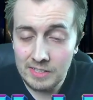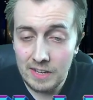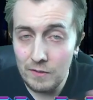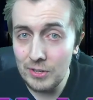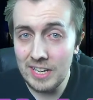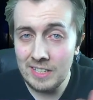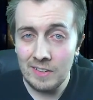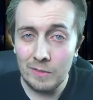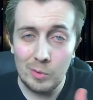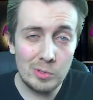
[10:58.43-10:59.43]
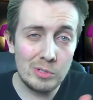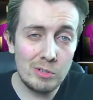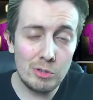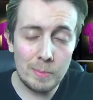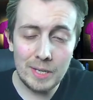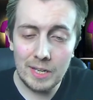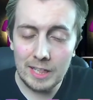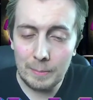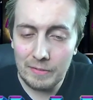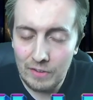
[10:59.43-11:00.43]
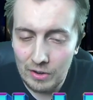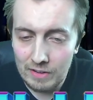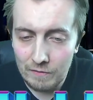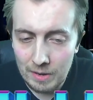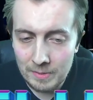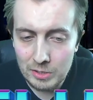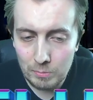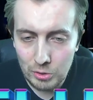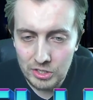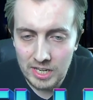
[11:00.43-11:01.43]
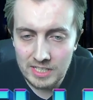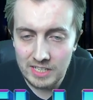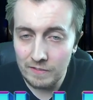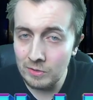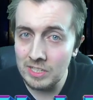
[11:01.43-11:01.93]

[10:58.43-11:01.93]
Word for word: If you did, of course, do drop it a like. That'd be very, very much appreciated. If you want to see